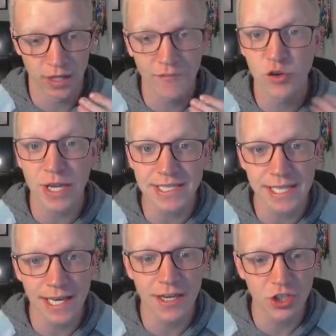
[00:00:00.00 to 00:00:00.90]
If you guessed
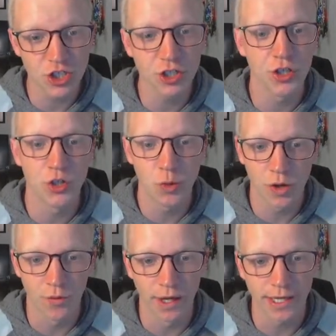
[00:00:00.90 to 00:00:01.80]
an integer, you
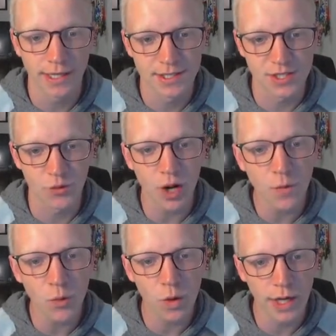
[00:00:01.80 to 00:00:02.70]
are right. So
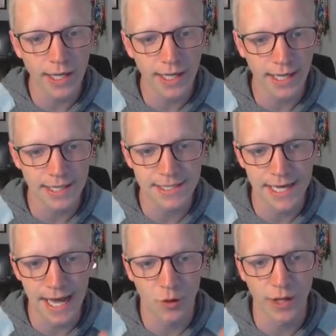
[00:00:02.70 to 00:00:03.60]
number1 is
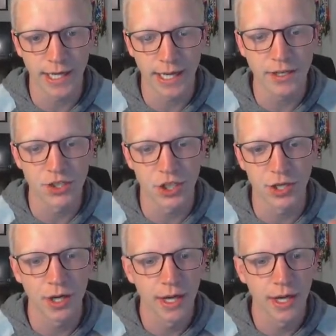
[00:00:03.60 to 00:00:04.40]
now an integer.